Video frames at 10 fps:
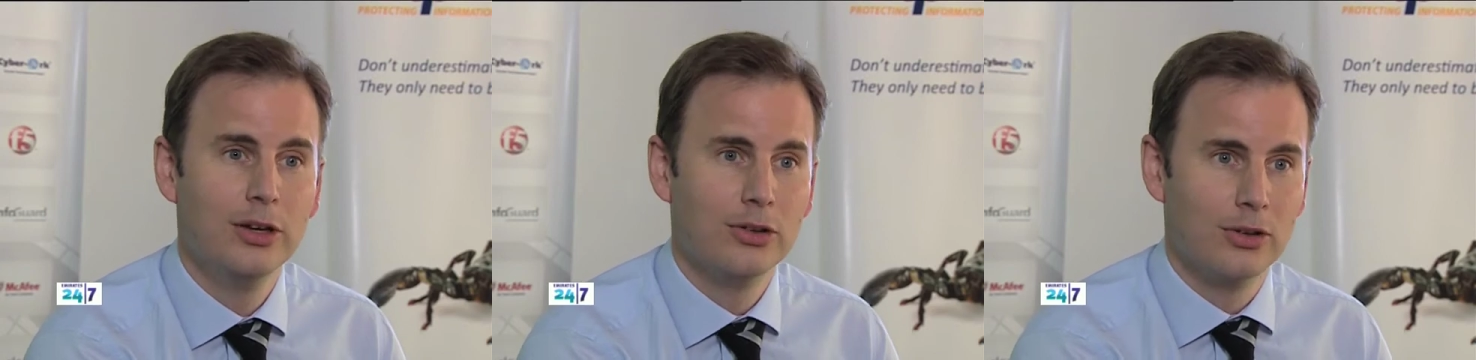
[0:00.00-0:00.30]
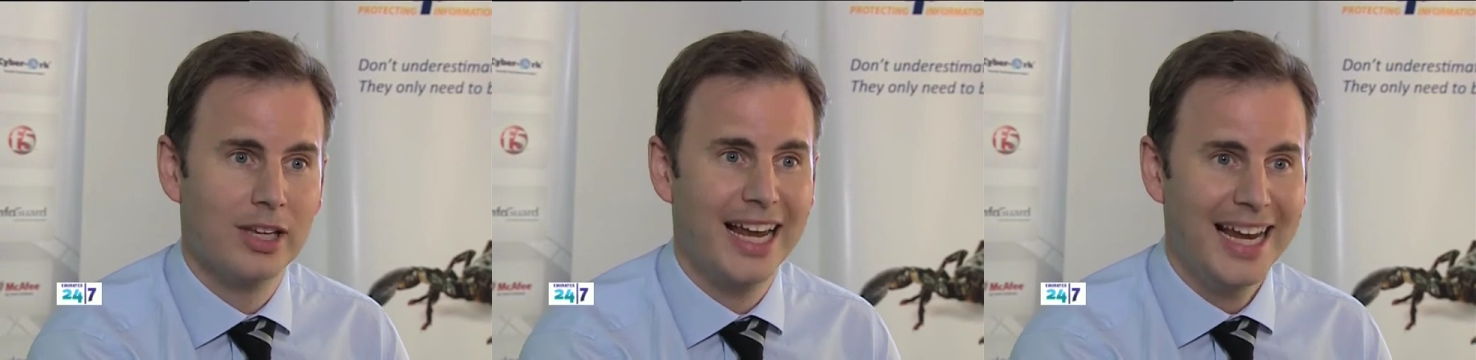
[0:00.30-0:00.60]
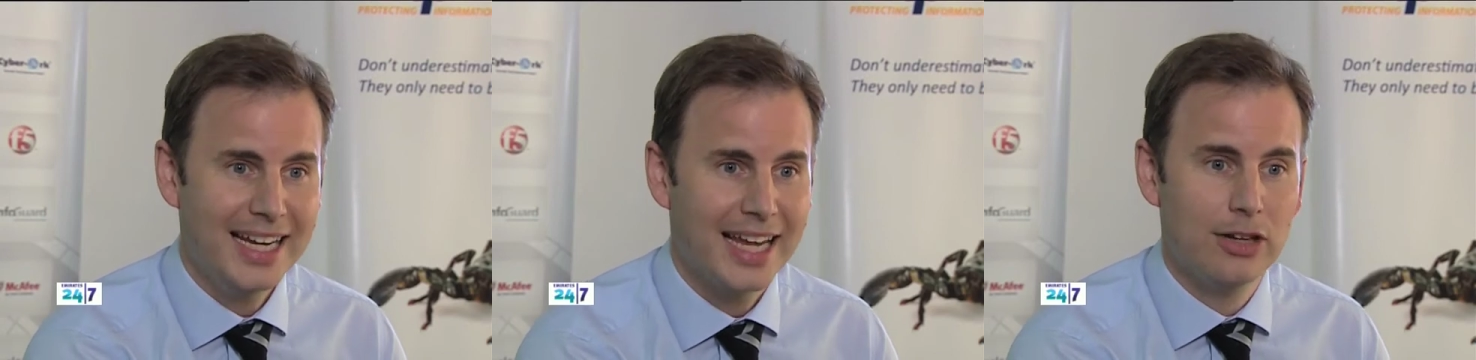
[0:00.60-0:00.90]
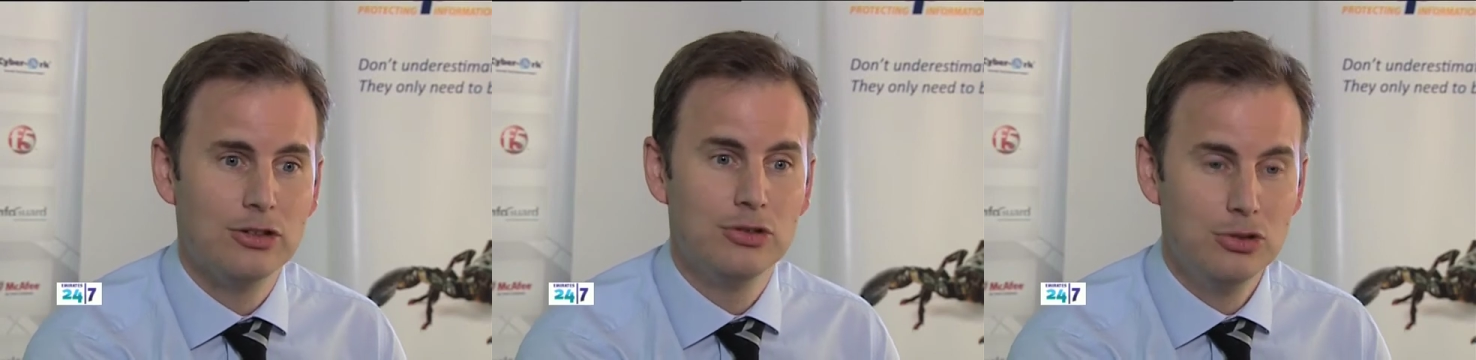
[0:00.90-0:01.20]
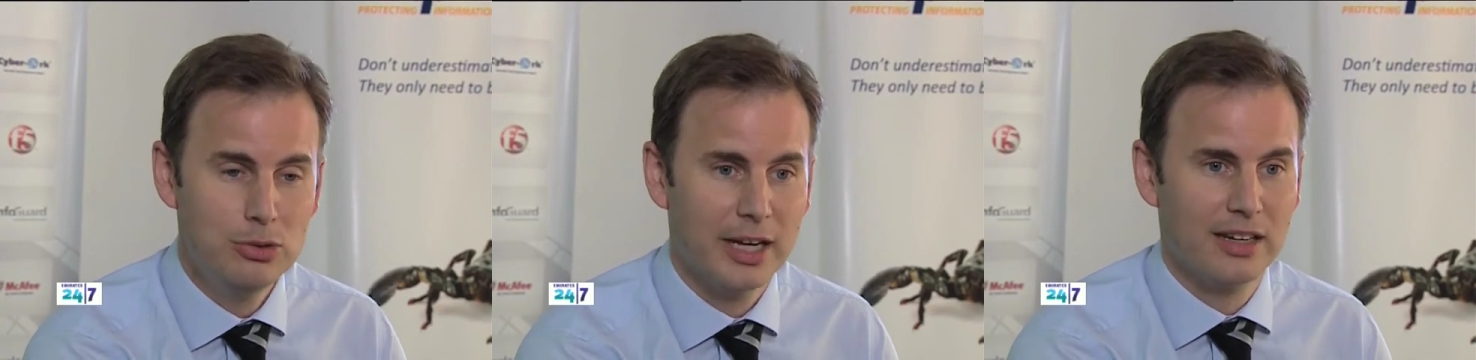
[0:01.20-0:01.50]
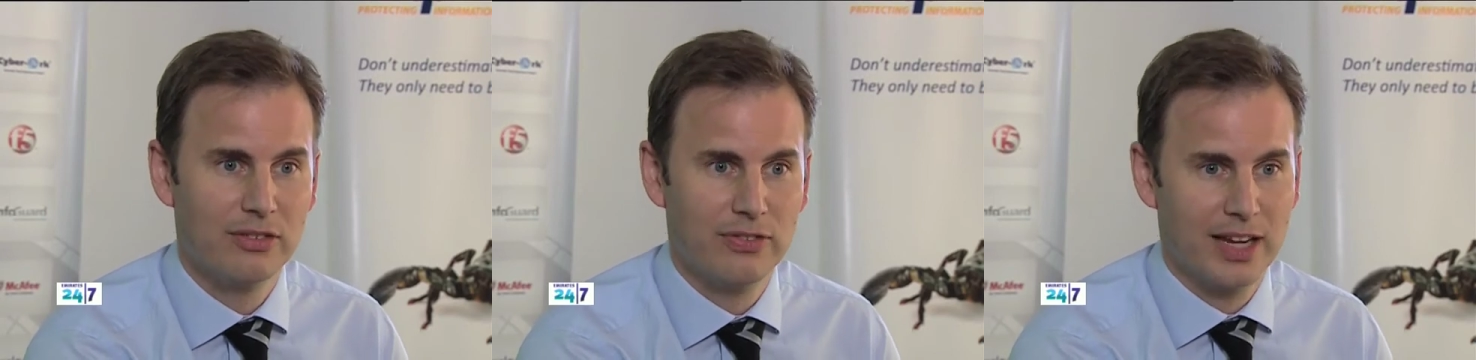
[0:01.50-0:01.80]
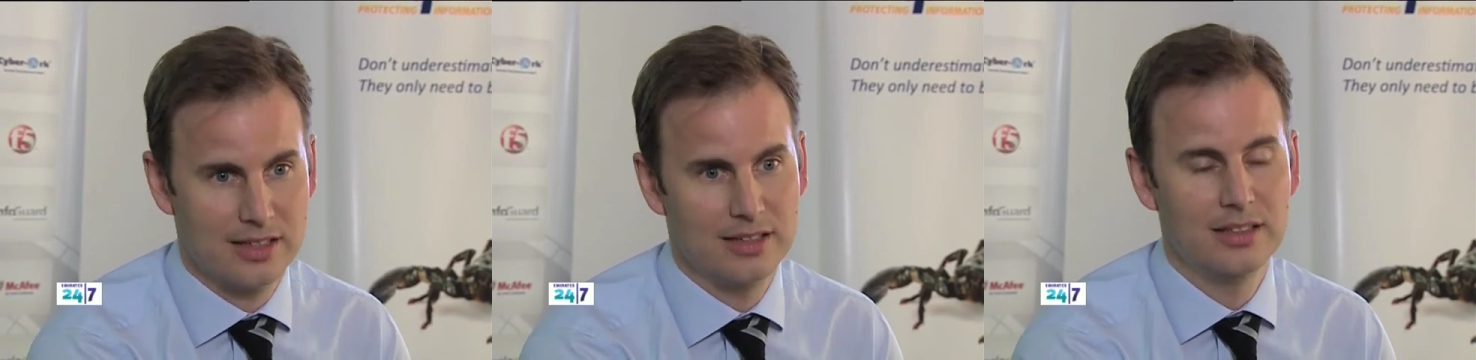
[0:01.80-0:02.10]
so that in case you do get
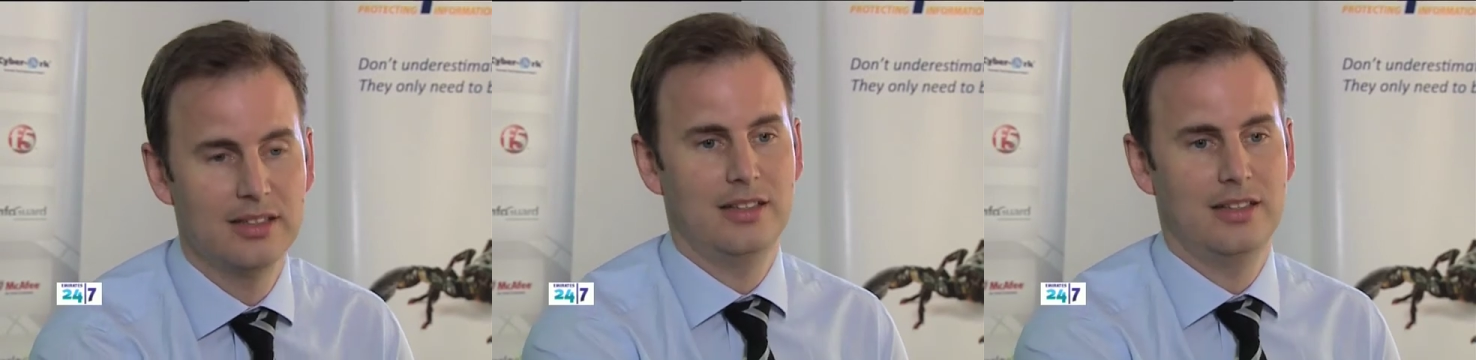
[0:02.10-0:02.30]
infected,